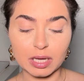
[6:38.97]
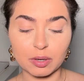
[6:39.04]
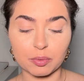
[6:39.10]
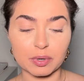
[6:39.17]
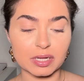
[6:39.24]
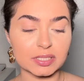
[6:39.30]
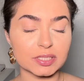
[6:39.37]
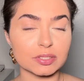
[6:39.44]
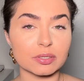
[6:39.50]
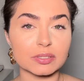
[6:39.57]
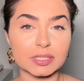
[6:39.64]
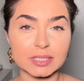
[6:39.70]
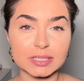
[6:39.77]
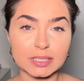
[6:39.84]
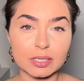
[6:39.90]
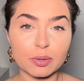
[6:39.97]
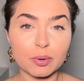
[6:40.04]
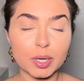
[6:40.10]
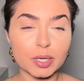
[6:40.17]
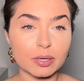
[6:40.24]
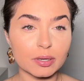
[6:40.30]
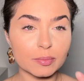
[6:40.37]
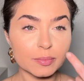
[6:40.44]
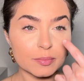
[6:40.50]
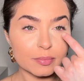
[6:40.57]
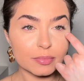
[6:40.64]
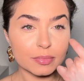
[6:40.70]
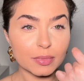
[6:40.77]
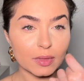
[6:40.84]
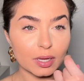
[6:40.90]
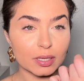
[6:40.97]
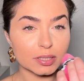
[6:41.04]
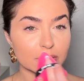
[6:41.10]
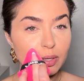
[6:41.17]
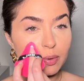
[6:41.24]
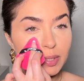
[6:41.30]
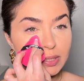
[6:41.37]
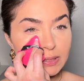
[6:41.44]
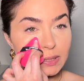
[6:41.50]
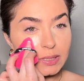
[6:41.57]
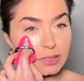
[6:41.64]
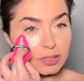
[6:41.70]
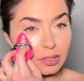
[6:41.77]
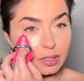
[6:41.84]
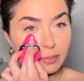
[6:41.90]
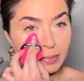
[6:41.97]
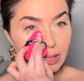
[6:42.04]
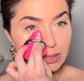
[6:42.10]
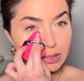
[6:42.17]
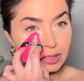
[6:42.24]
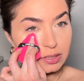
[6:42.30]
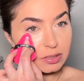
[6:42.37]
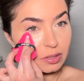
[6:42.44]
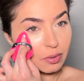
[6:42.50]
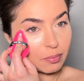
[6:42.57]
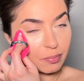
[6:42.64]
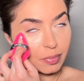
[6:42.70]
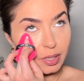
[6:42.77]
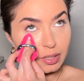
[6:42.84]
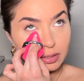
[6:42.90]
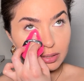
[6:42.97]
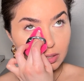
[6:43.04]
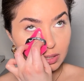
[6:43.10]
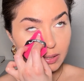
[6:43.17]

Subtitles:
When I start to see oil, it's always gonna start at my T-zone, but